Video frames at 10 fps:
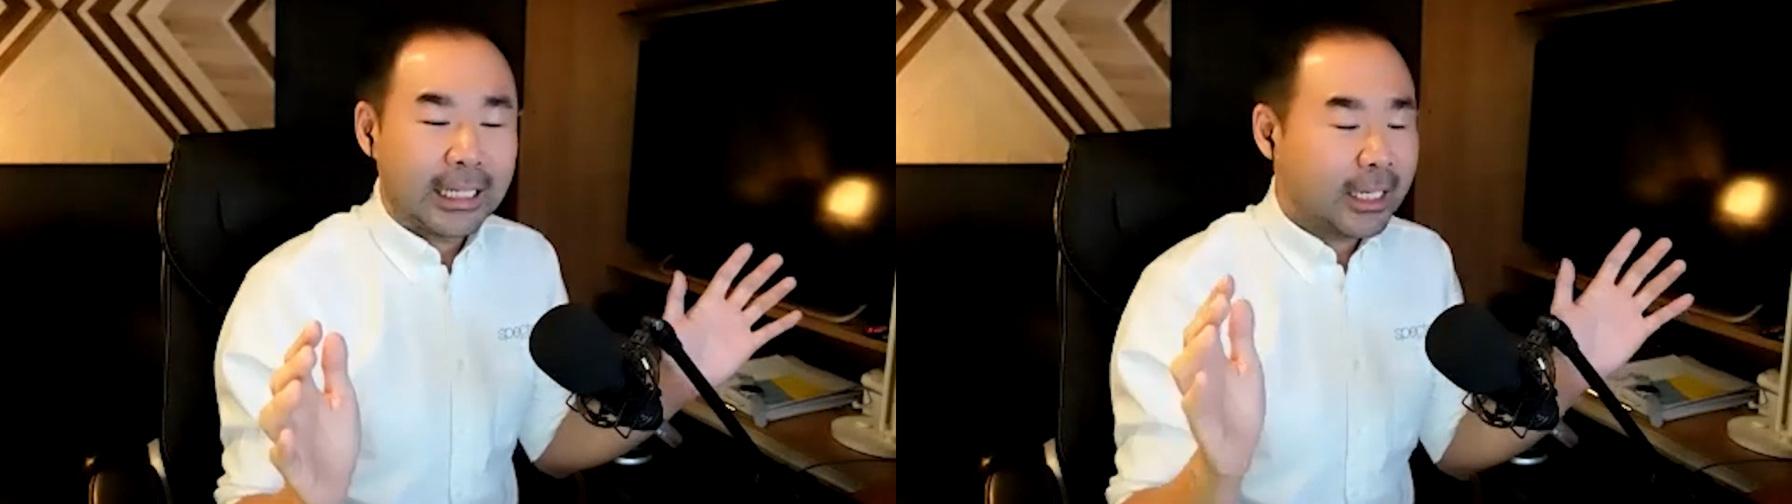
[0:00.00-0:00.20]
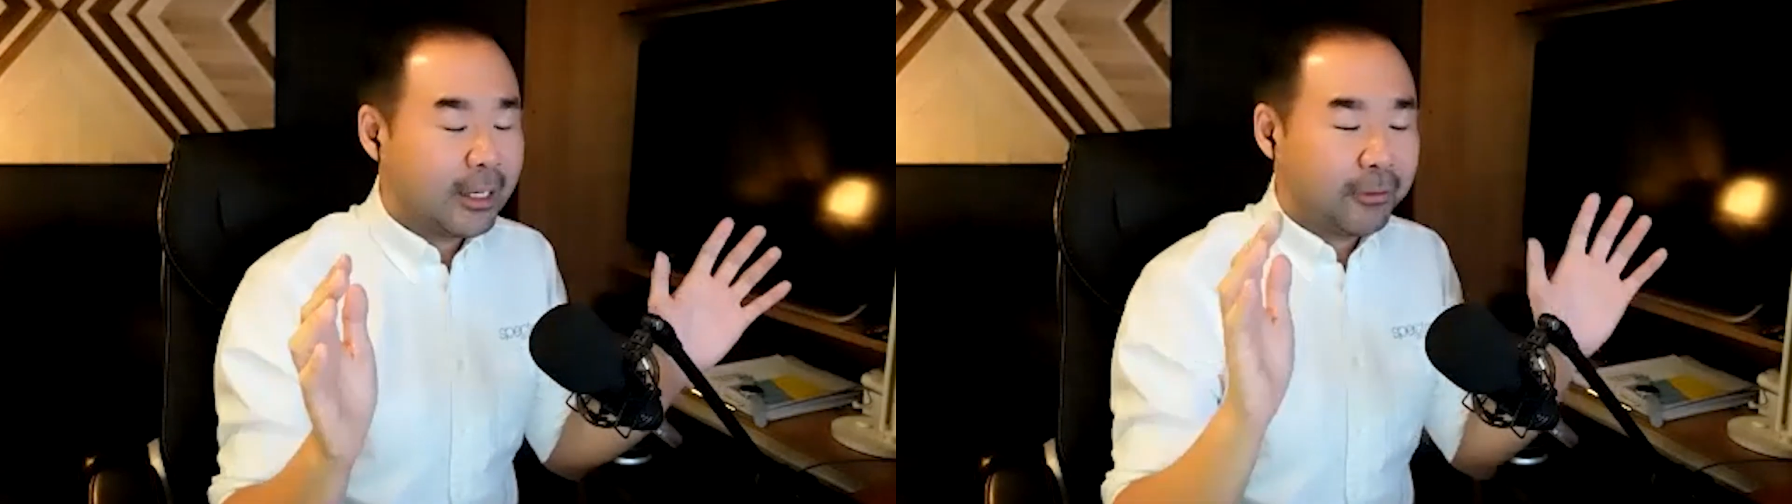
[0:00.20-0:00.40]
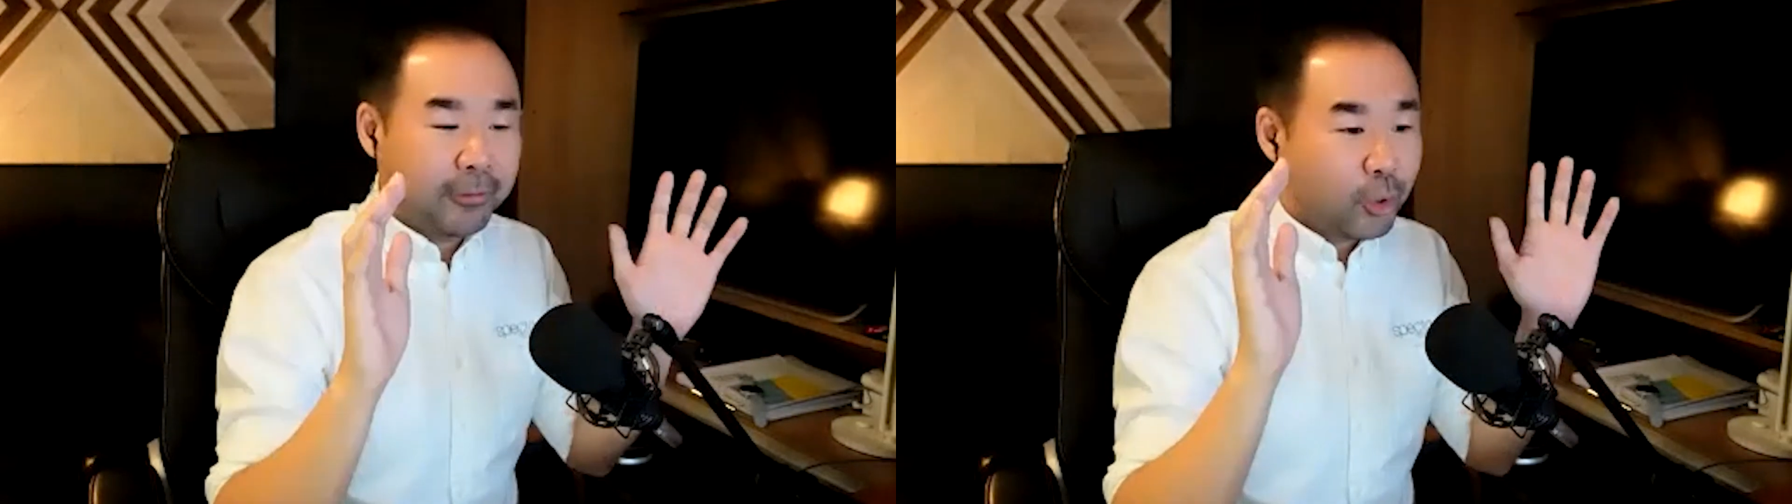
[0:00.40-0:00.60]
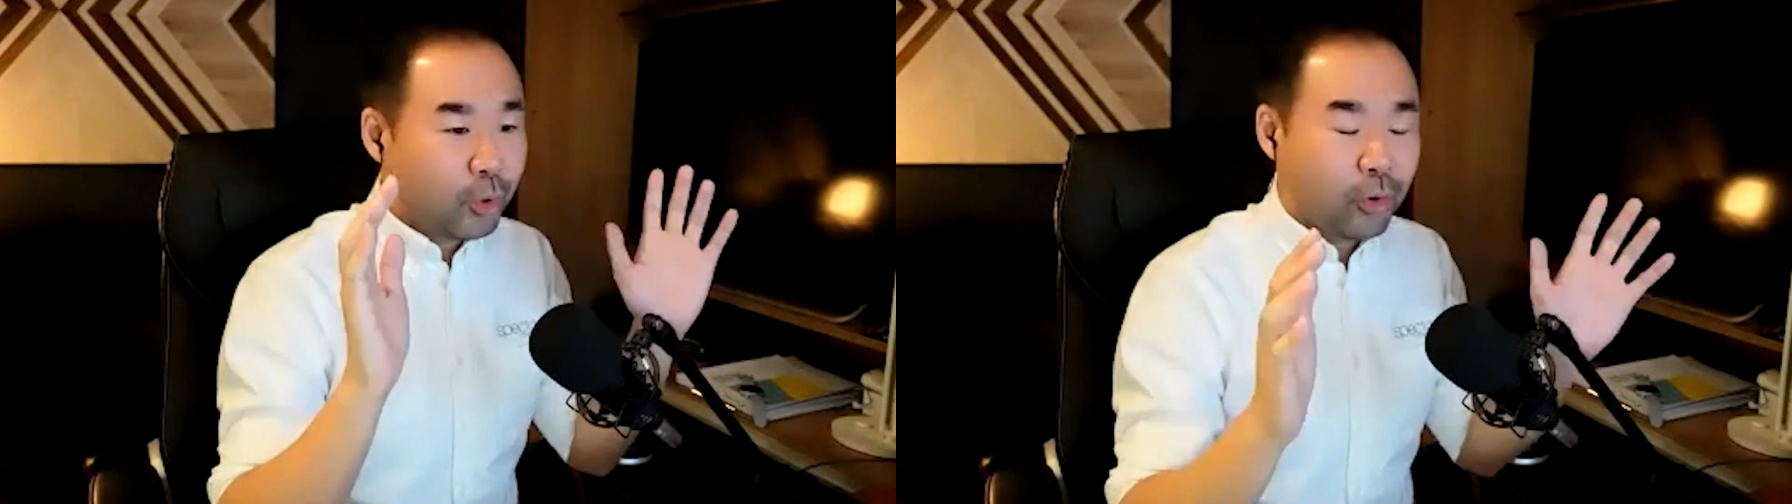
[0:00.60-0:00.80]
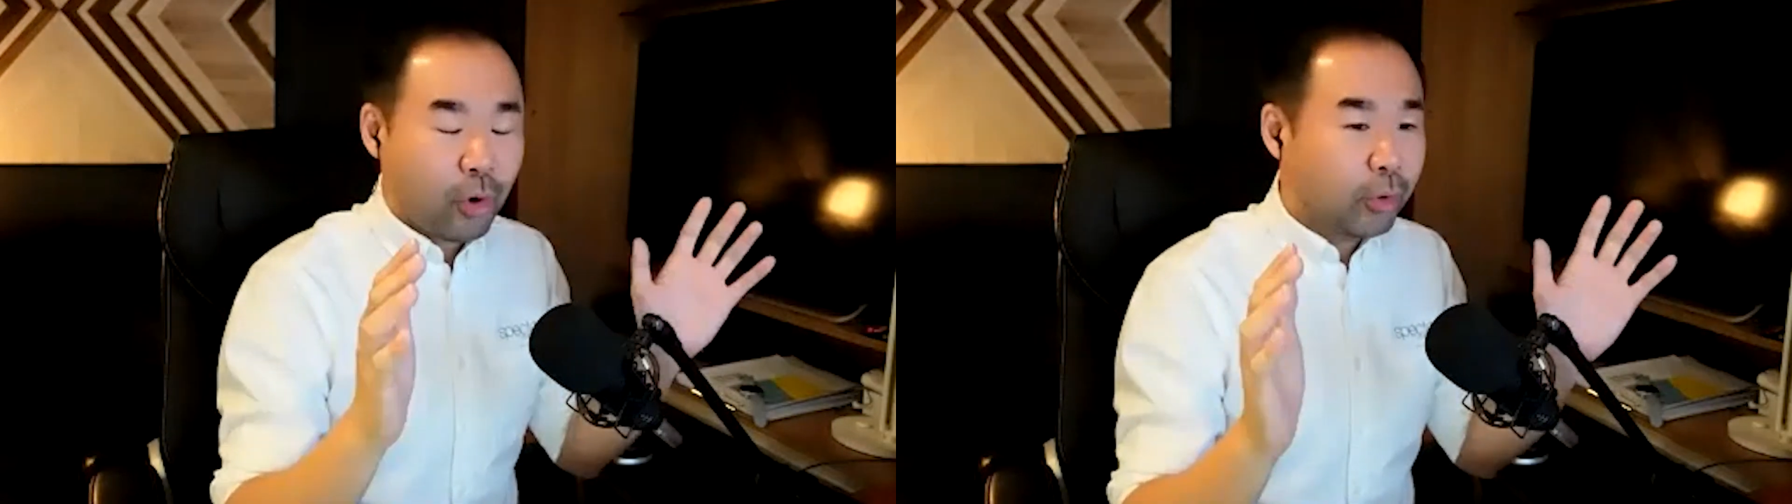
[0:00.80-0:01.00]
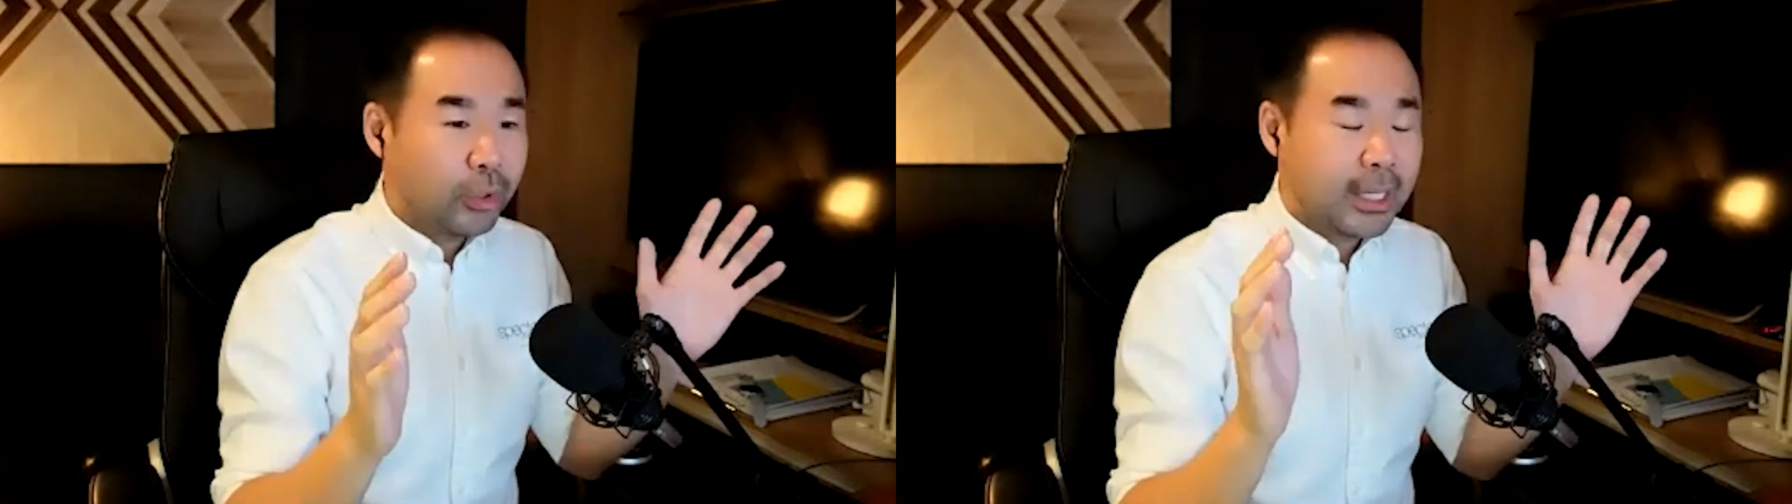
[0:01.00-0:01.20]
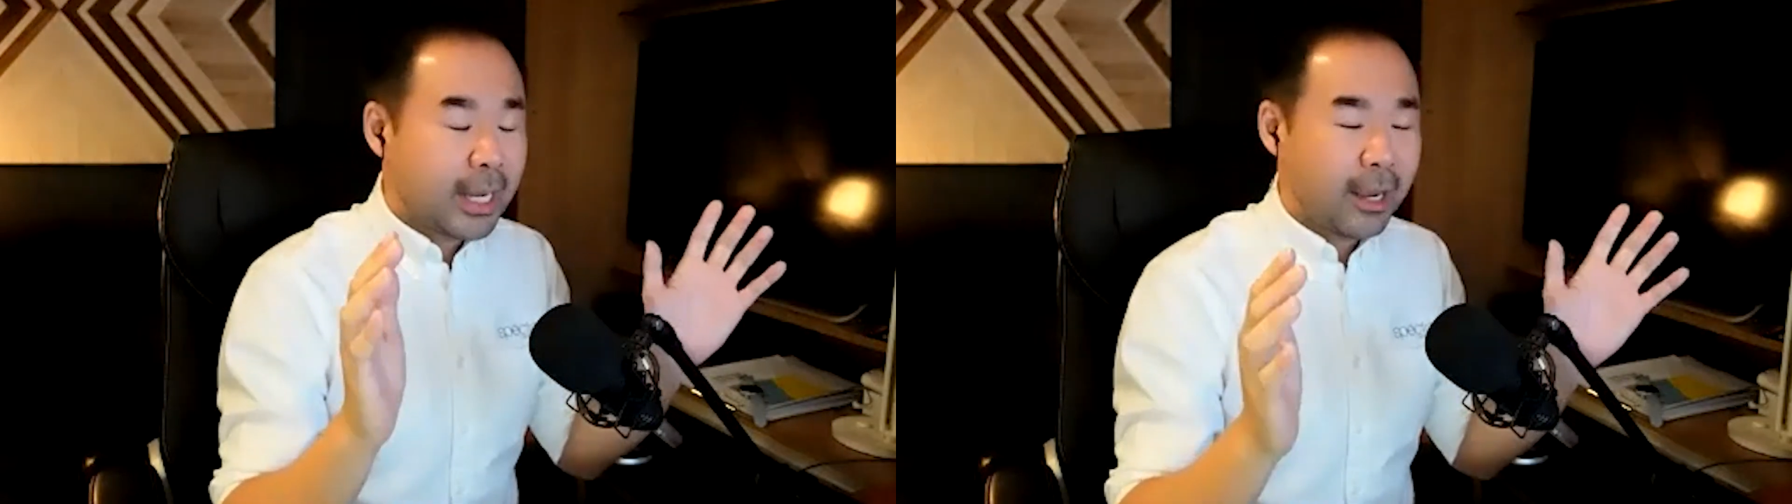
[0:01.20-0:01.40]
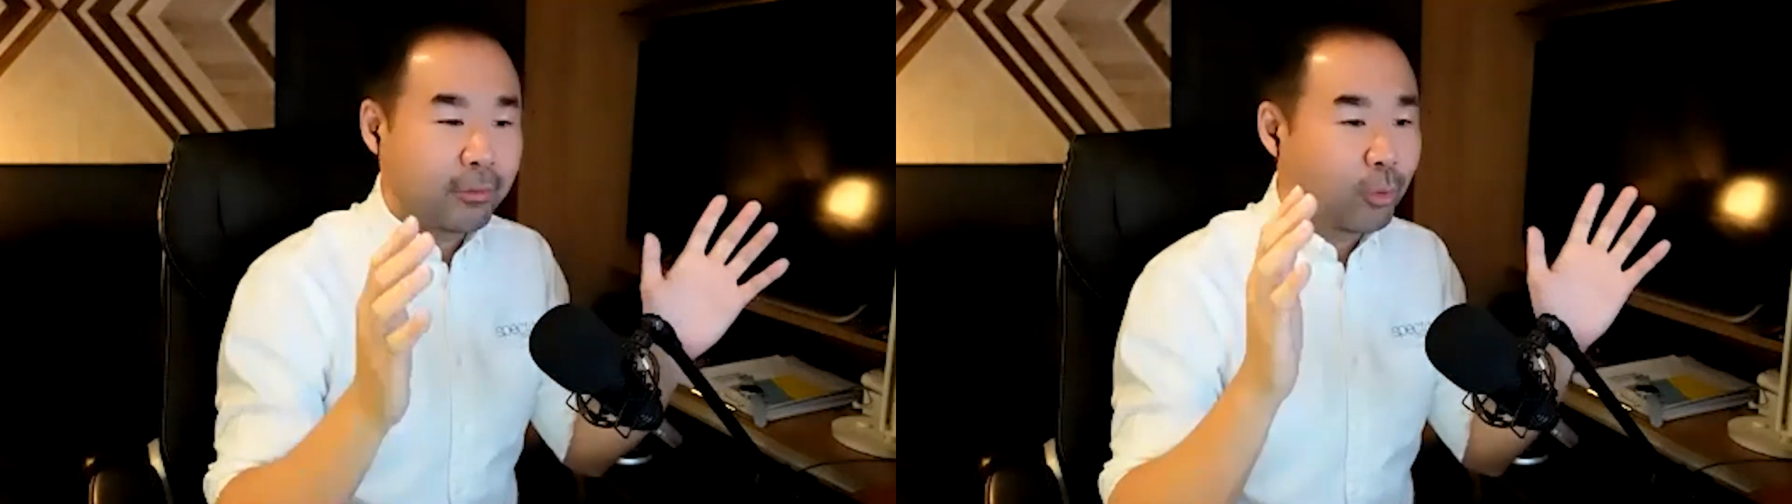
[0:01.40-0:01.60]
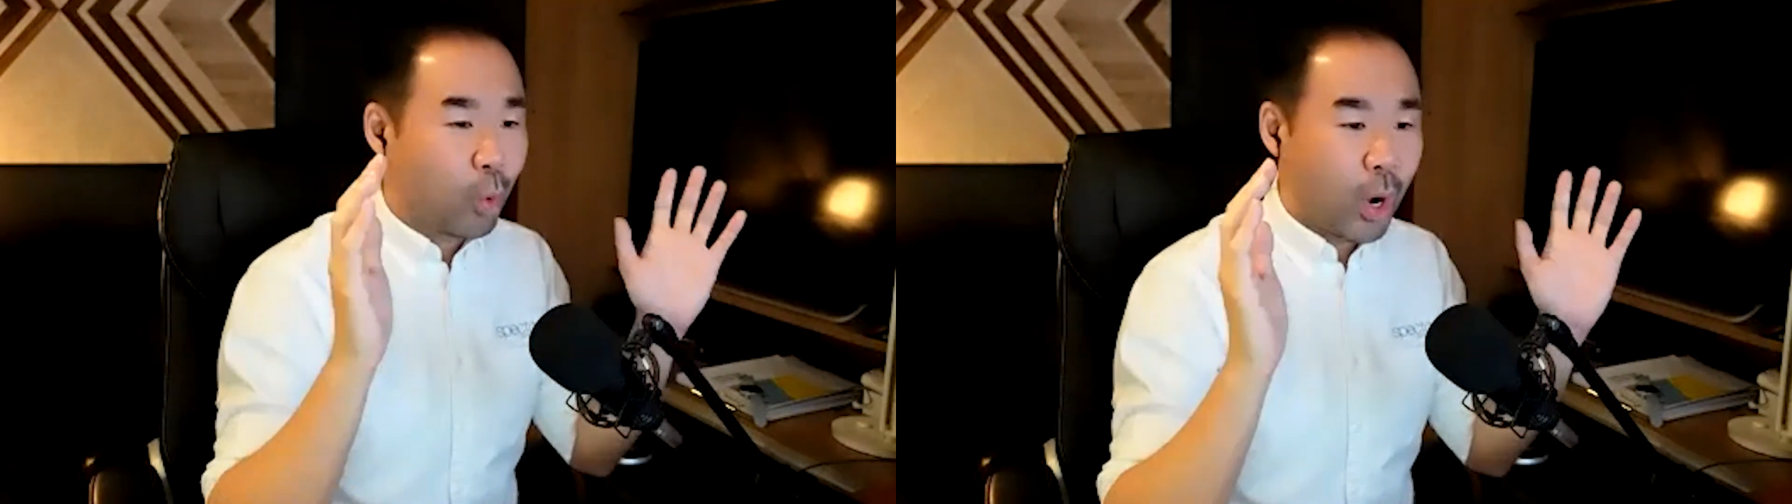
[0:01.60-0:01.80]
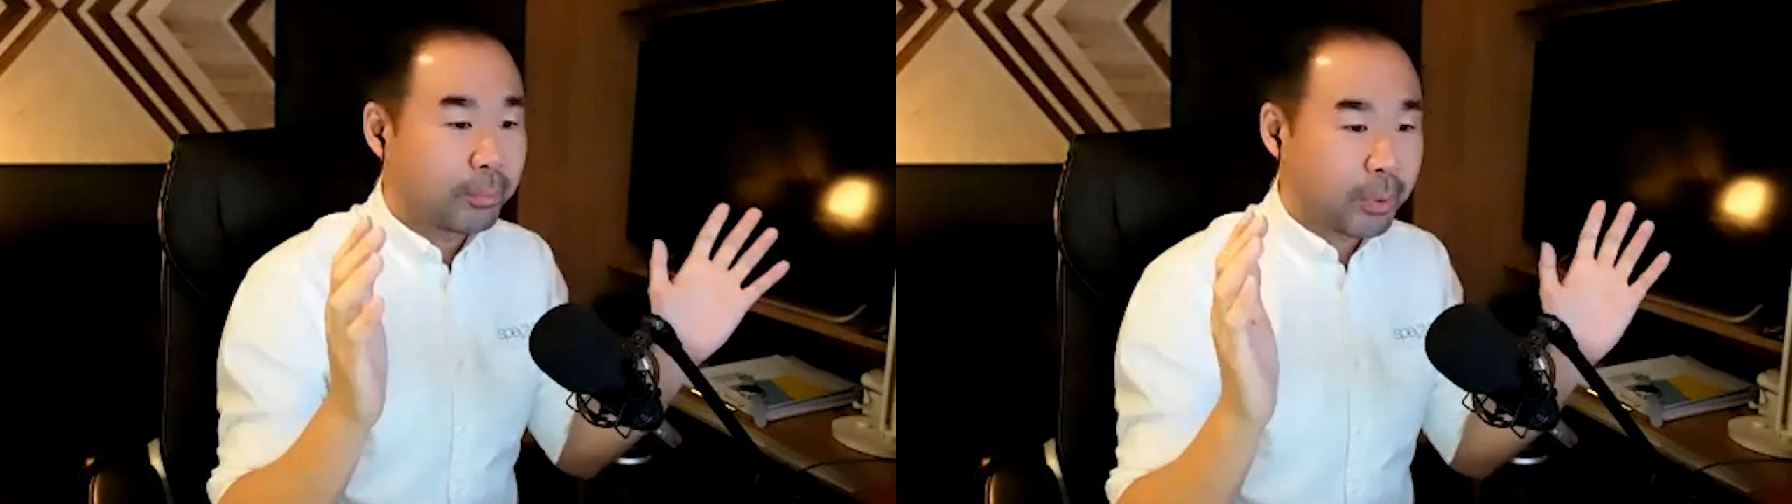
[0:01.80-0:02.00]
if you only have one